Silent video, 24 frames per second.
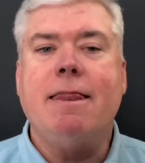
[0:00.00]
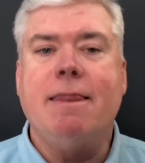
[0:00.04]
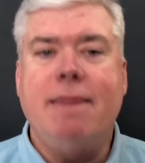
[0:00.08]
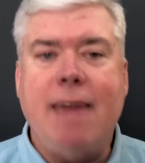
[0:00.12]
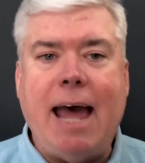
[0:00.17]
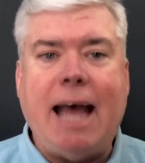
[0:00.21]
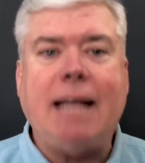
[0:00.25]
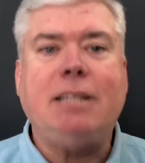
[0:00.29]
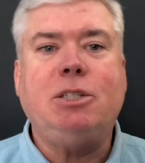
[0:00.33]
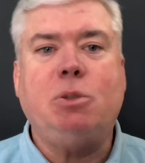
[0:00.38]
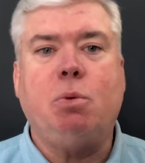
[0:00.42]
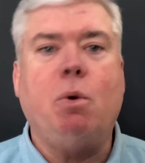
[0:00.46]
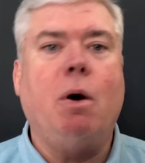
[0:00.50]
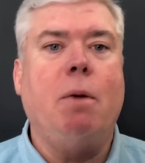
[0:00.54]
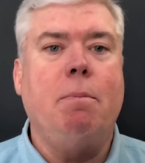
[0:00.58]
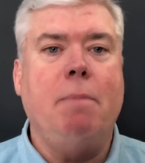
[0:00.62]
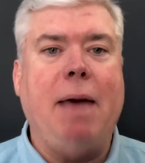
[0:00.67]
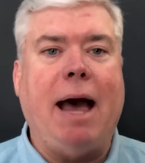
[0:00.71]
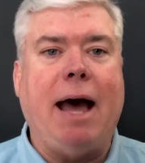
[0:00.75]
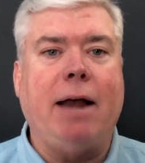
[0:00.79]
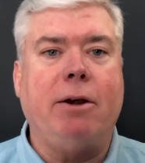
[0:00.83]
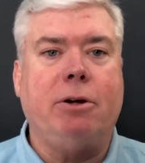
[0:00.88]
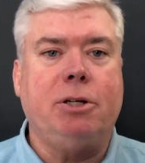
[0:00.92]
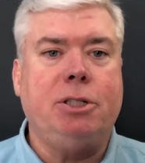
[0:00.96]
that's what
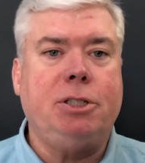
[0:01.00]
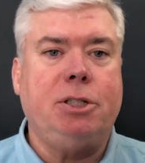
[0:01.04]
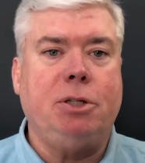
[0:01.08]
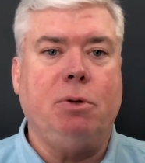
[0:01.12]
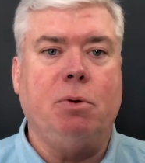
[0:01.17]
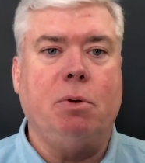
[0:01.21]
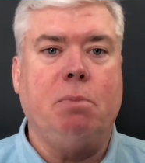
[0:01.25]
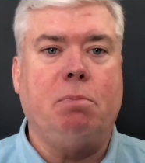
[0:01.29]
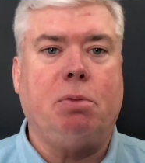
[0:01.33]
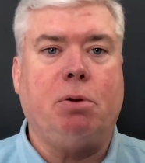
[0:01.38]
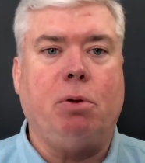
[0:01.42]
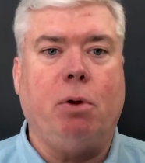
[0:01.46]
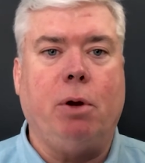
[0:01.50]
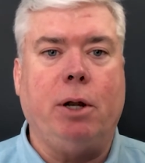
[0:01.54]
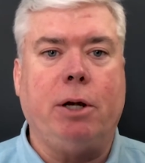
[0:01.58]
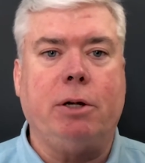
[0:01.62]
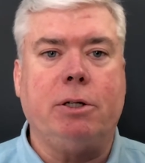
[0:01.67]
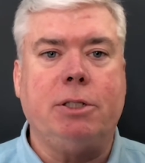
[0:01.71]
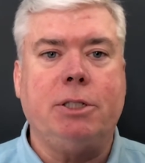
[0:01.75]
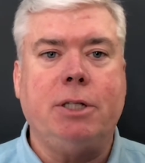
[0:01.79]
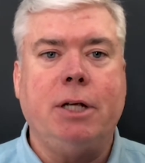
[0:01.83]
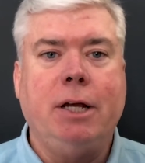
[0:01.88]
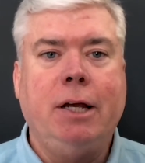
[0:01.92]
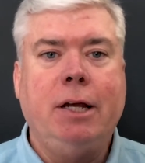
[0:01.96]
matters to
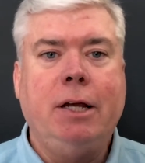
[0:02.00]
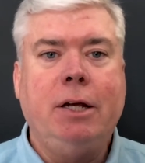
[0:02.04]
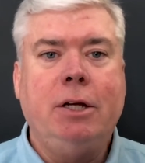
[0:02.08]
employers.